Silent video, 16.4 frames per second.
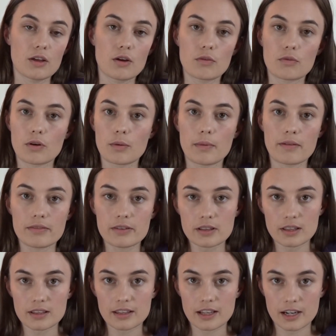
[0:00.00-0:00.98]
from
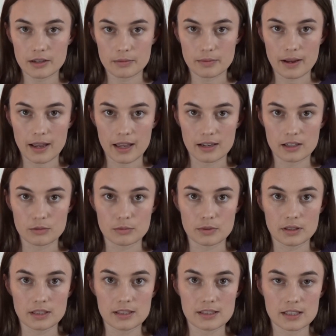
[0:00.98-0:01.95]
everything that I read, it
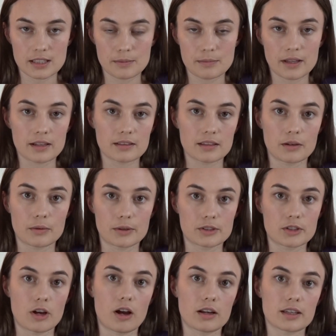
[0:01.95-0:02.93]
really seemed like they were
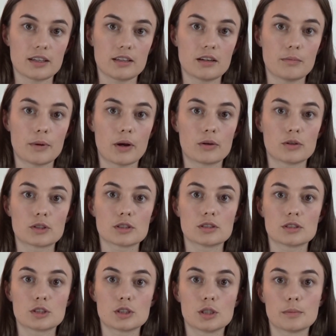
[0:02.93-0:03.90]
talking about
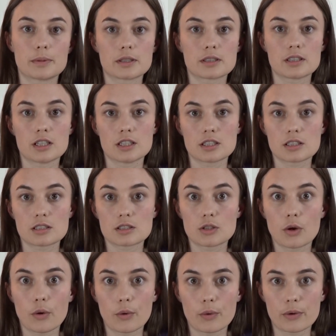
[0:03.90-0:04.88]
2%
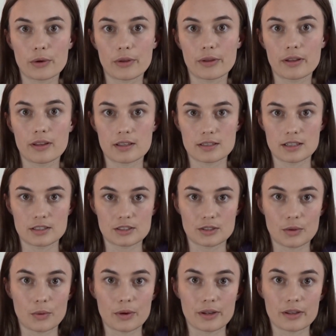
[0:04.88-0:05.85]
total
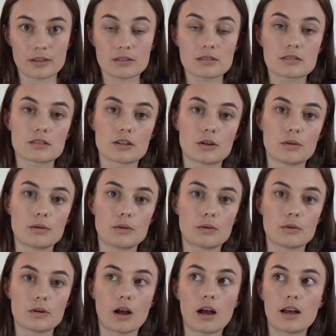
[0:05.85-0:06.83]
essential oils.
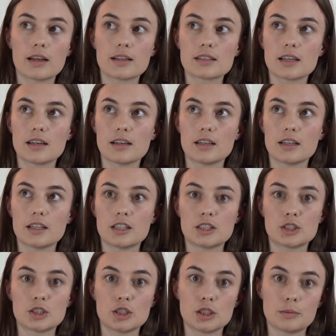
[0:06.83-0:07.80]
So not
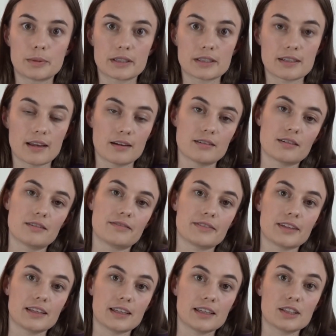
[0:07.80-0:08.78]
2% of
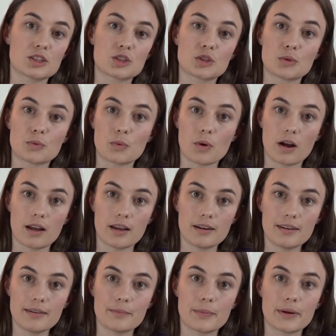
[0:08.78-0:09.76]
each
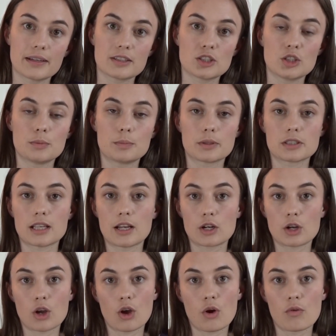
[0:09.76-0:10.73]
one, but
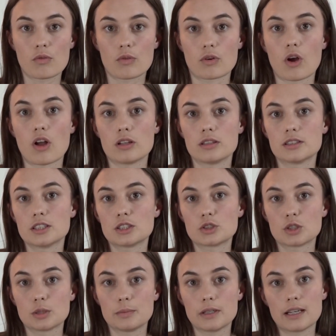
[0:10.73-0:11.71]
2% overall
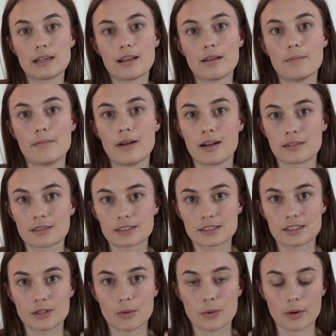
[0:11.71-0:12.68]
distributed
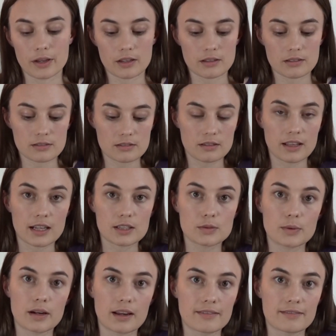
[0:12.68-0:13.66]
amongst the oils. So that's
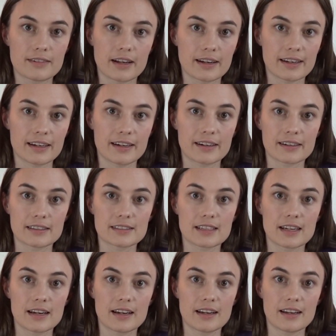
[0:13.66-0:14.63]
what I've done here is,